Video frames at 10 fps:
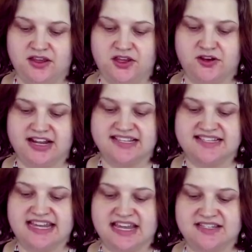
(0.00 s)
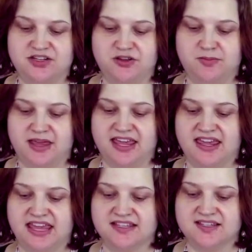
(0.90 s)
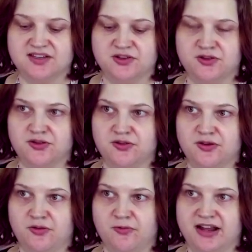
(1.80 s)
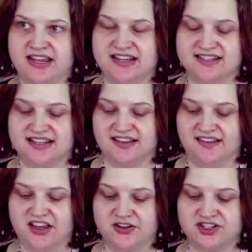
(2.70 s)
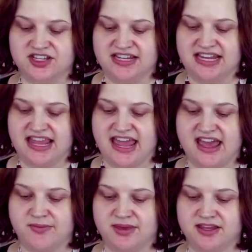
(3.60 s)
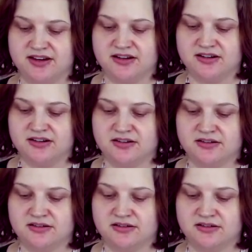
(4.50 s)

you're gonna stick a toothpick into what is the licorice kneecap here.